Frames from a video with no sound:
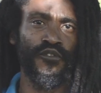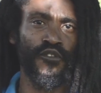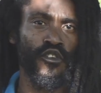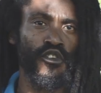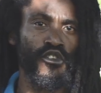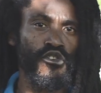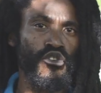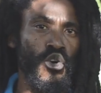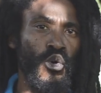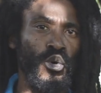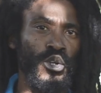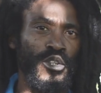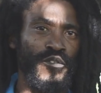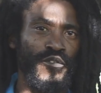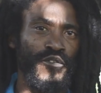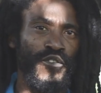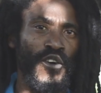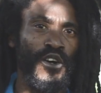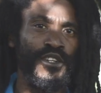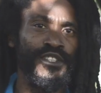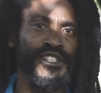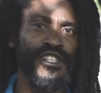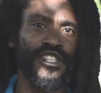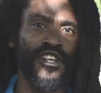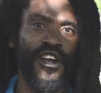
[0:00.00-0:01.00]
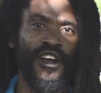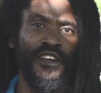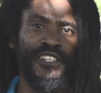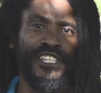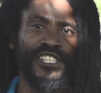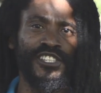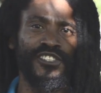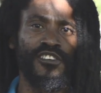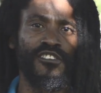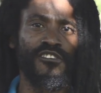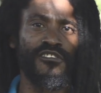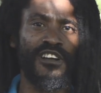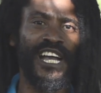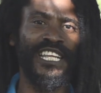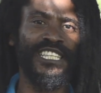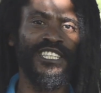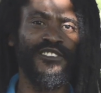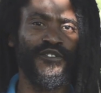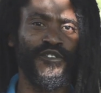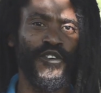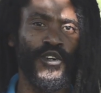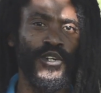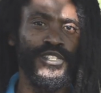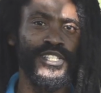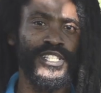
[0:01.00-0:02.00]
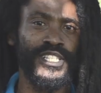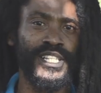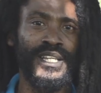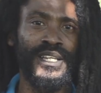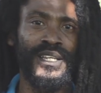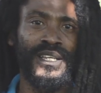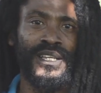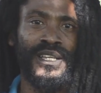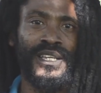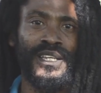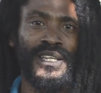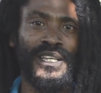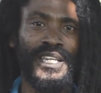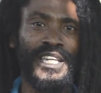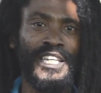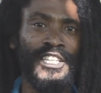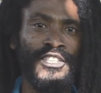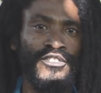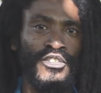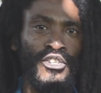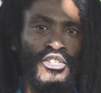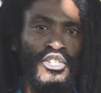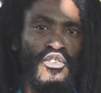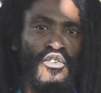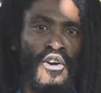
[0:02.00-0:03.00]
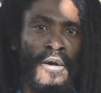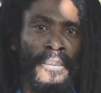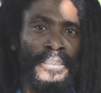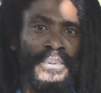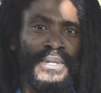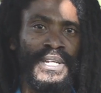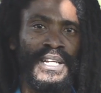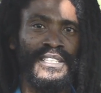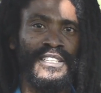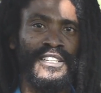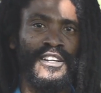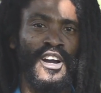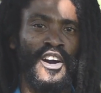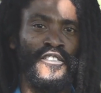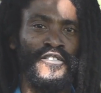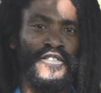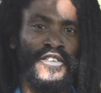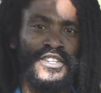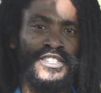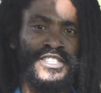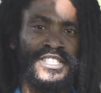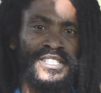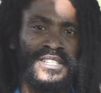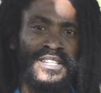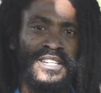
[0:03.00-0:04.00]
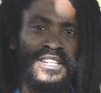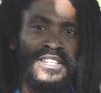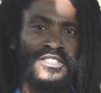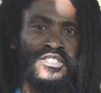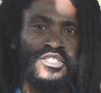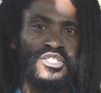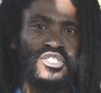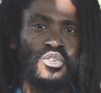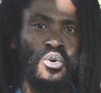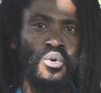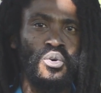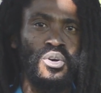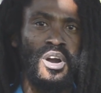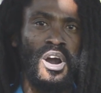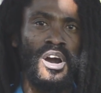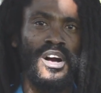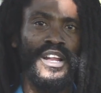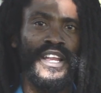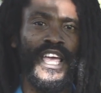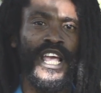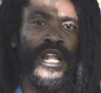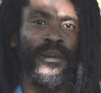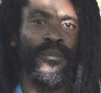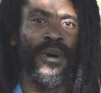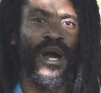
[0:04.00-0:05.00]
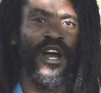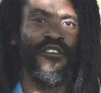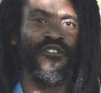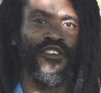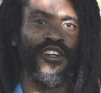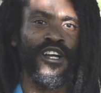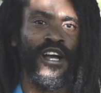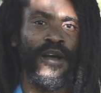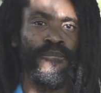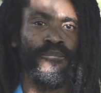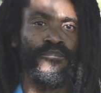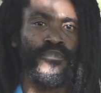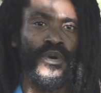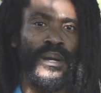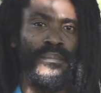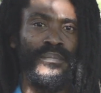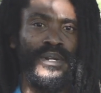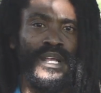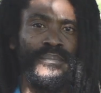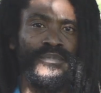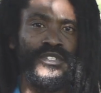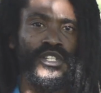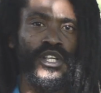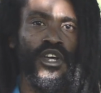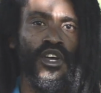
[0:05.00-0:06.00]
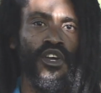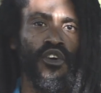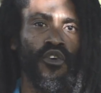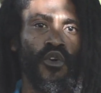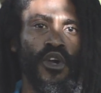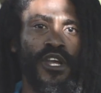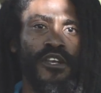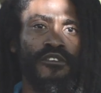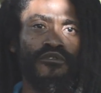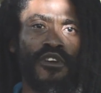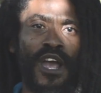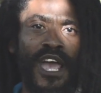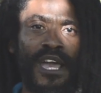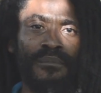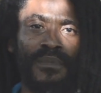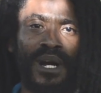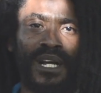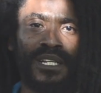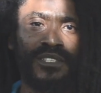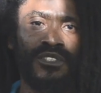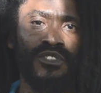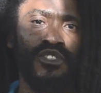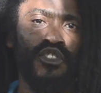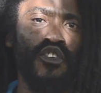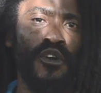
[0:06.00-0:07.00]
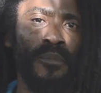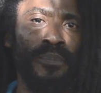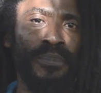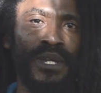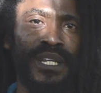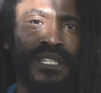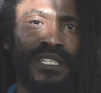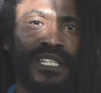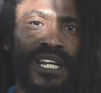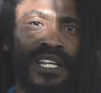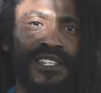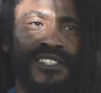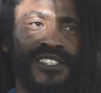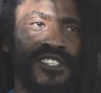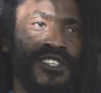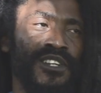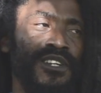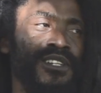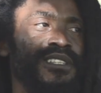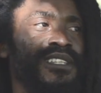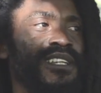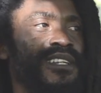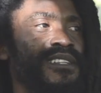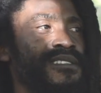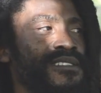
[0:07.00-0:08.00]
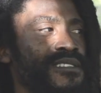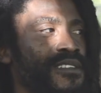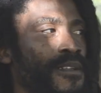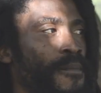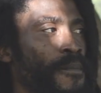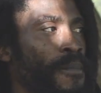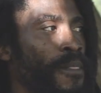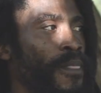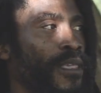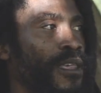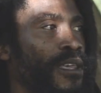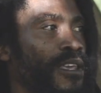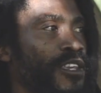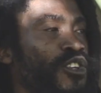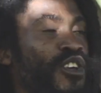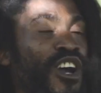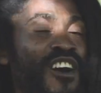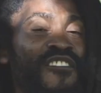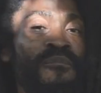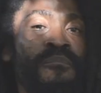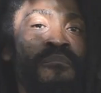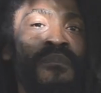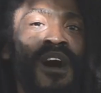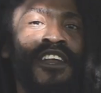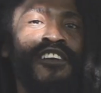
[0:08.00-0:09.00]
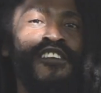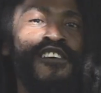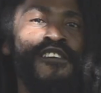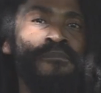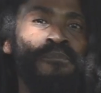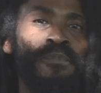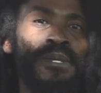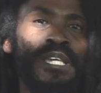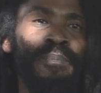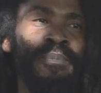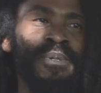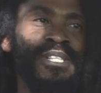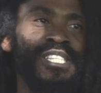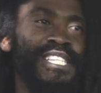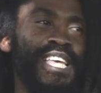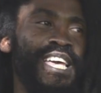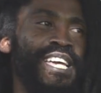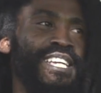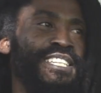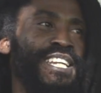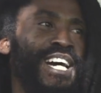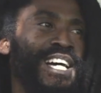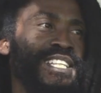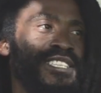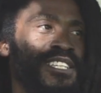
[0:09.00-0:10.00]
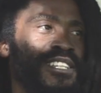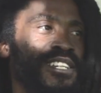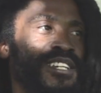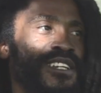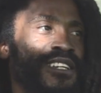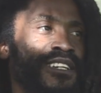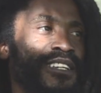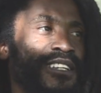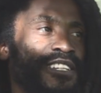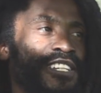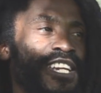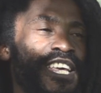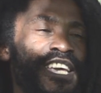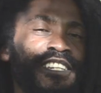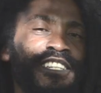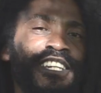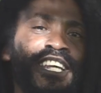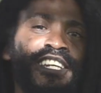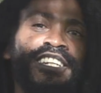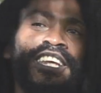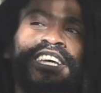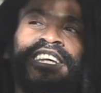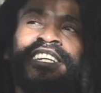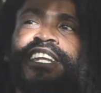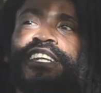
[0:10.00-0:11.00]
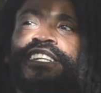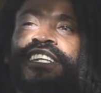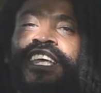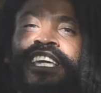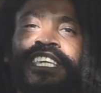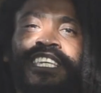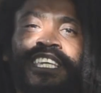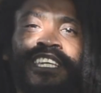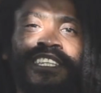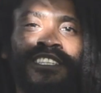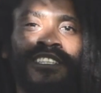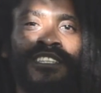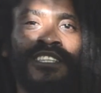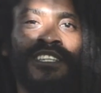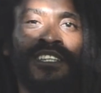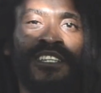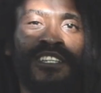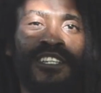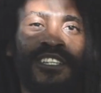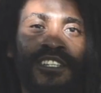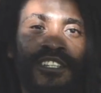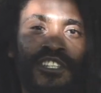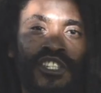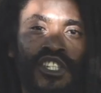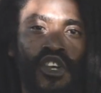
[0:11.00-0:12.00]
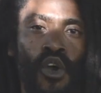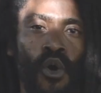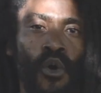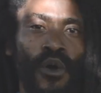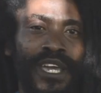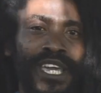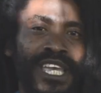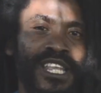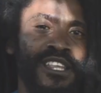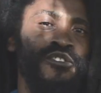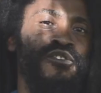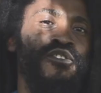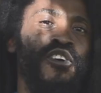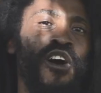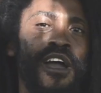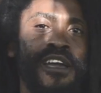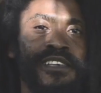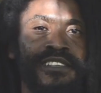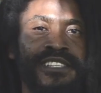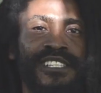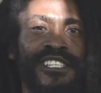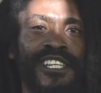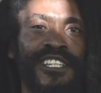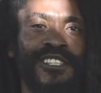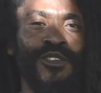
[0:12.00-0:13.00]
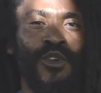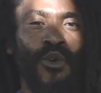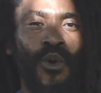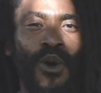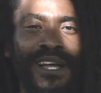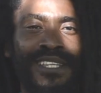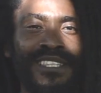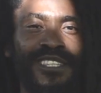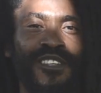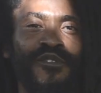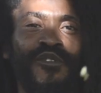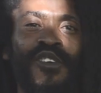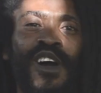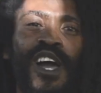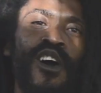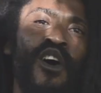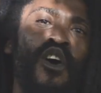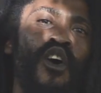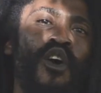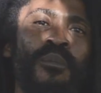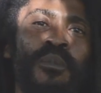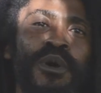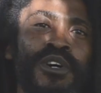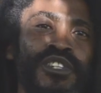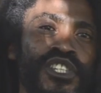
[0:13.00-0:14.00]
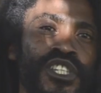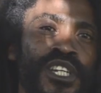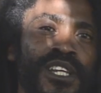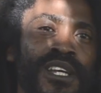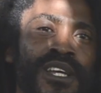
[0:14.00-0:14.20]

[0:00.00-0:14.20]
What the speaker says: growth funds or these grant funds into European coffers to so-called help African problems, going right back to European consultants. You have modern people saying that they can show invoices and quantify how much